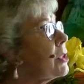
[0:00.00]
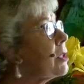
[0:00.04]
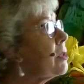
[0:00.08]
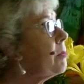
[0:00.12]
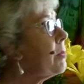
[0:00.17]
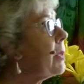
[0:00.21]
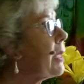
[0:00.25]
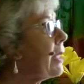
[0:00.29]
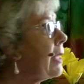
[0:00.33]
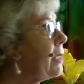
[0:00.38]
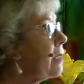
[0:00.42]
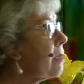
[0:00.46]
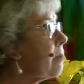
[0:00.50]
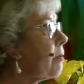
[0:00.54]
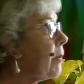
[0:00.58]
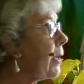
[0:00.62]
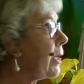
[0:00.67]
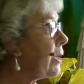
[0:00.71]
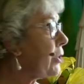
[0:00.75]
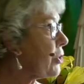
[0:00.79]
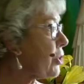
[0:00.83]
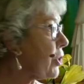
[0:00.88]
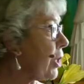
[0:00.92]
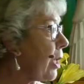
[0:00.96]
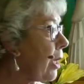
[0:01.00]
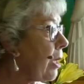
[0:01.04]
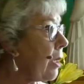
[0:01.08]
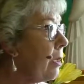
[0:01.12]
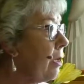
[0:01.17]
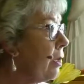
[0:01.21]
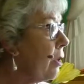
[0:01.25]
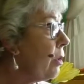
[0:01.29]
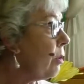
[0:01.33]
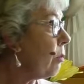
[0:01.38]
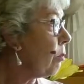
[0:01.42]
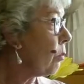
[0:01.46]
complete the picture
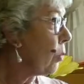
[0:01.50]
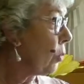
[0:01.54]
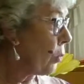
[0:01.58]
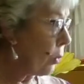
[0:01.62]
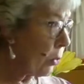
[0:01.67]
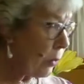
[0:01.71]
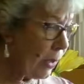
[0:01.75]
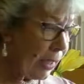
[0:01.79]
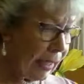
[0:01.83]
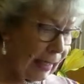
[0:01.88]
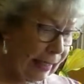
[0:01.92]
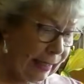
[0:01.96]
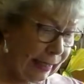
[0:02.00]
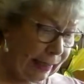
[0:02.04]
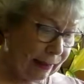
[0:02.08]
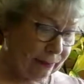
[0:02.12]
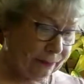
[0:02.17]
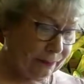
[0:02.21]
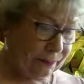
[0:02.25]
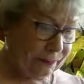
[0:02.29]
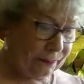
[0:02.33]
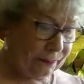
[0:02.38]
more quickly.